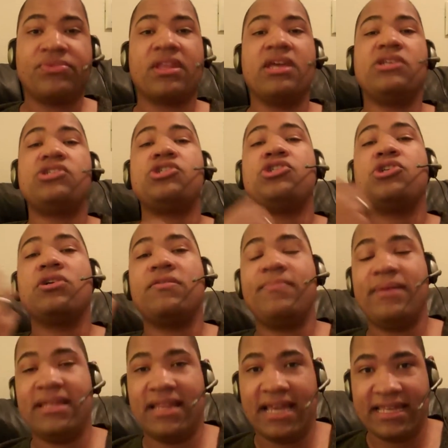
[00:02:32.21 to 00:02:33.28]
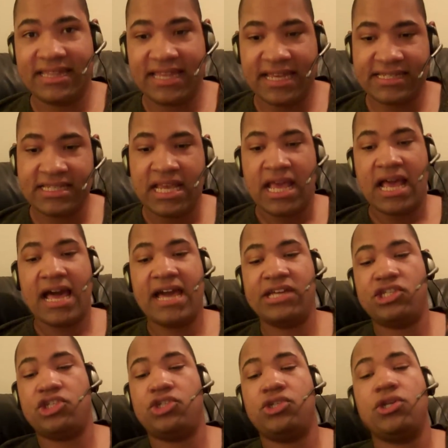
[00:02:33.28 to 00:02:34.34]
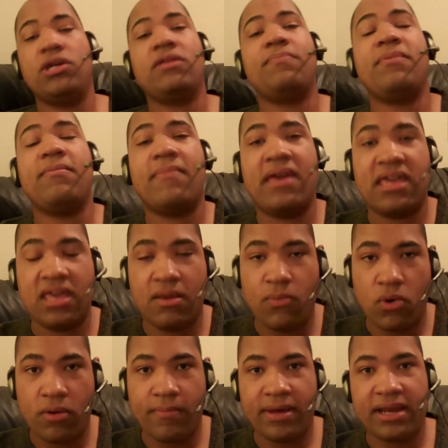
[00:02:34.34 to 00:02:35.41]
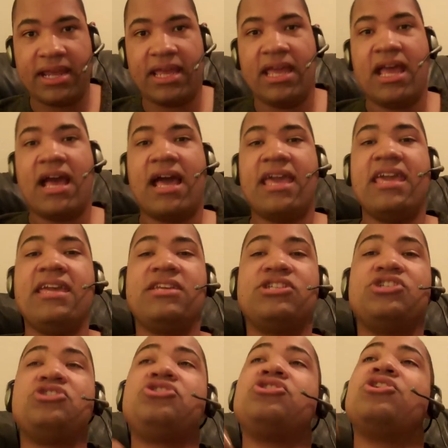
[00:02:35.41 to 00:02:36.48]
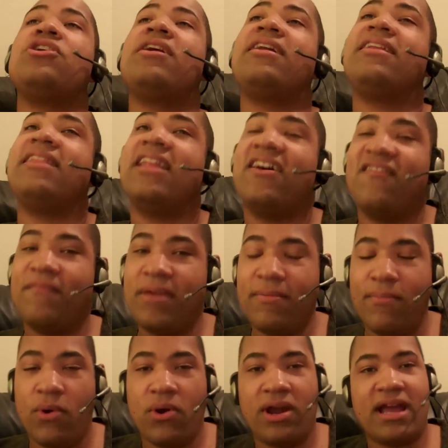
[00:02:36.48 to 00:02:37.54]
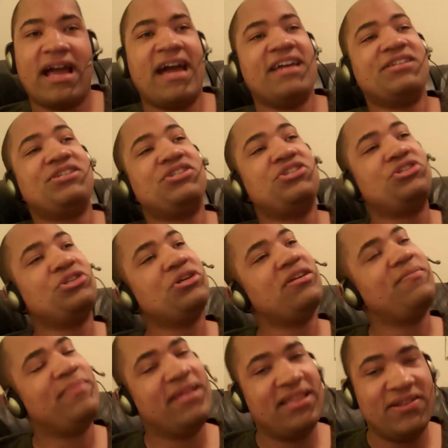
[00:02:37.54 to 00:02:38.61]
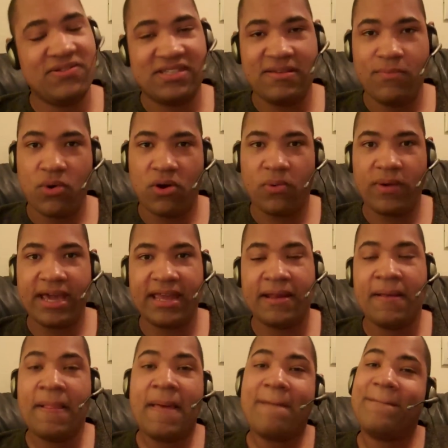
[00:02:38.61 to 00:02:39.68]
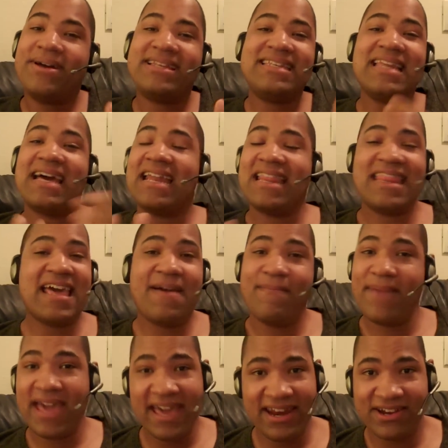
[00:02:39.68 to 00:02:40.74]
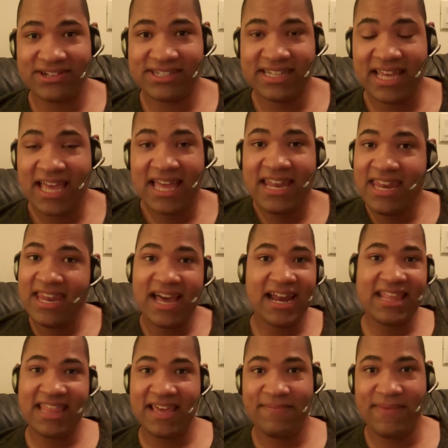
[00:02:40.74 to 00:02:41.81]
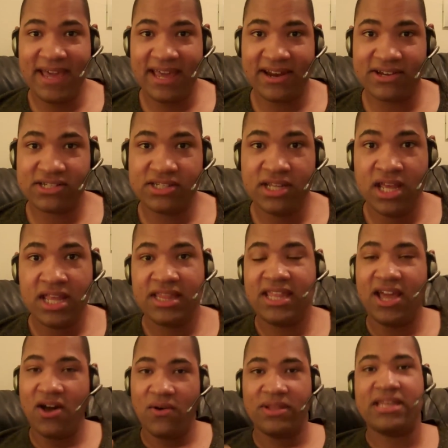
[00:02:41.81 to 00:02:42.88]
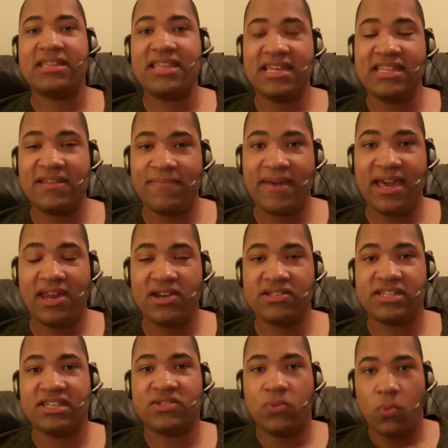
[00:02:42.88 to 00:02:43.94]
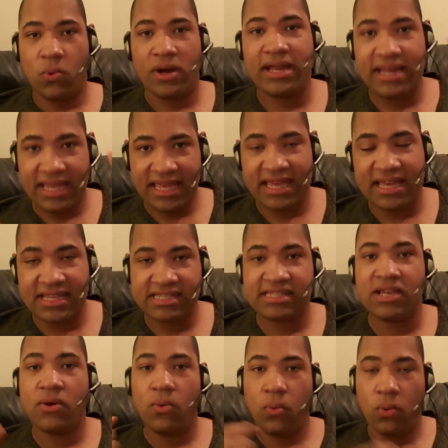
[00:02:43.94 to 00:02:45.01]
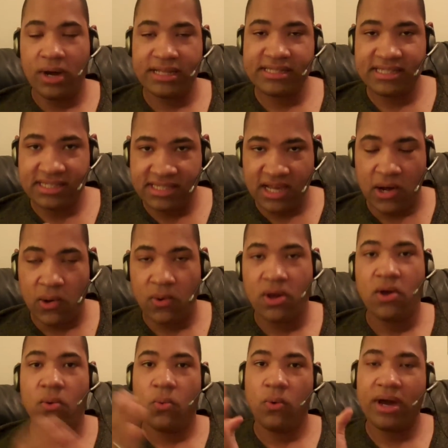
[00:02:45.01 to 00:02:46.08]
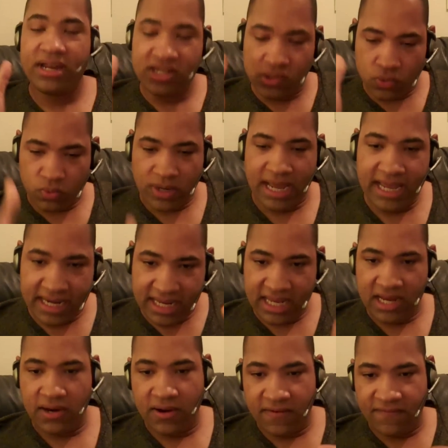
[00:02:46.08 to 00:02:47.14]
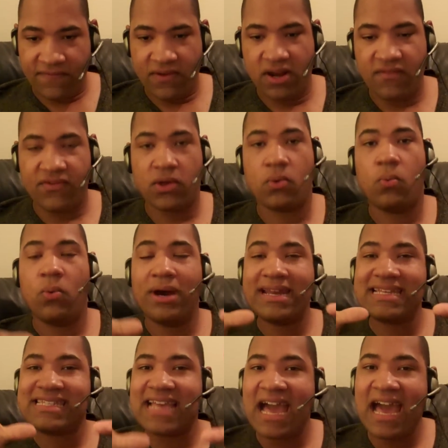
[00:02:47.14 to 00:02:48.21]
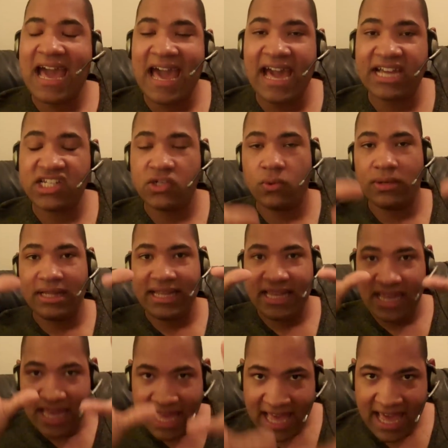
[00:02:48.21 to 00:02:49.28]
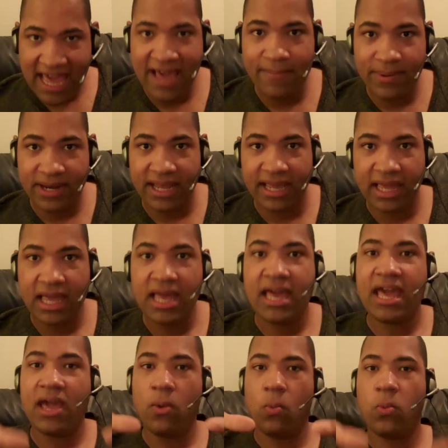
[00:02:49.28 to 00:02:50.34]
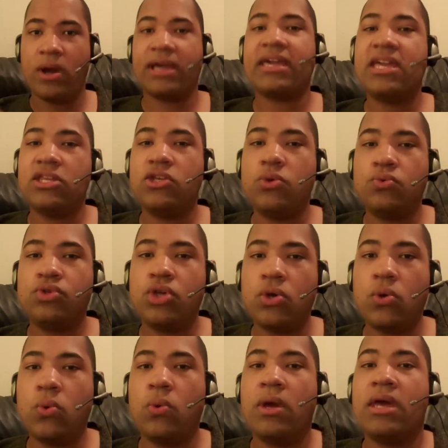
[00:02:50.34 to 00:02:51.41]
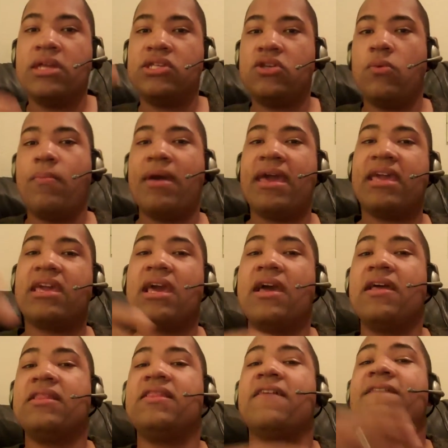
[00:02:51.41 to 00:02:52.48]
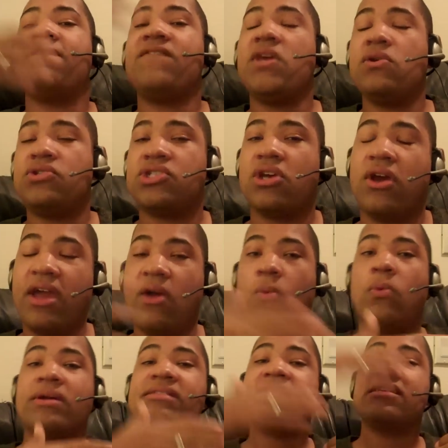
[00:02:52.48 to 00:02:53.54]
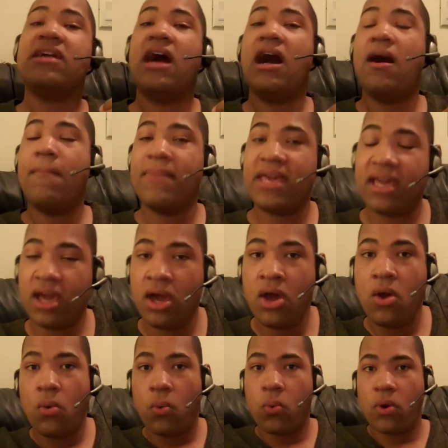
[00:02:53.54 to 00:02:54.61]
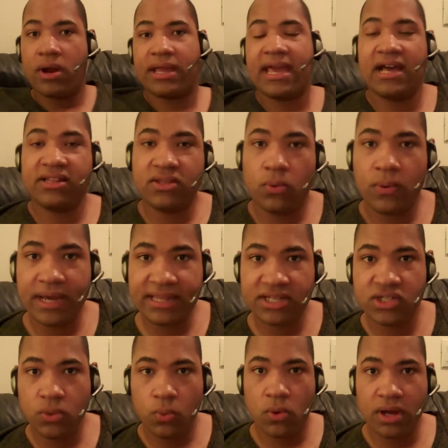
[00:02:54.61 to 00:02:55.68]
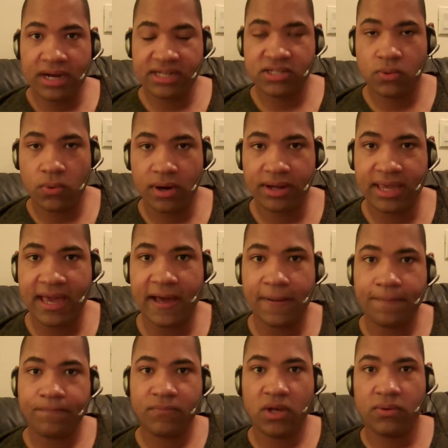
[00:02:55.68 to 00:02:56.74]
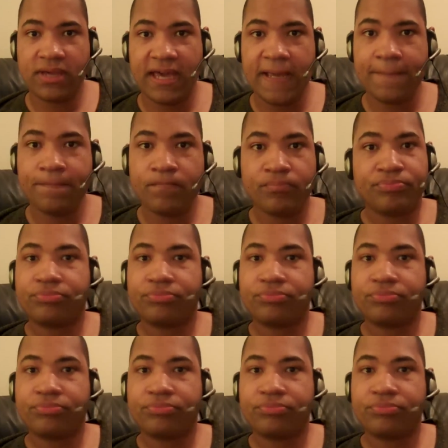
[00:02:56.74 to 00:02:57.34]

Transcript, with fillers: It should be like this. I should be making more money. He should love me more. I should be losing more weight. But none of that matters. None of that matters. The only thing that matters is what is, what's so, what is right here in front of you, what is actually happening, and what can you do to make the future and what's coming work out the way that you want it to work out, okay?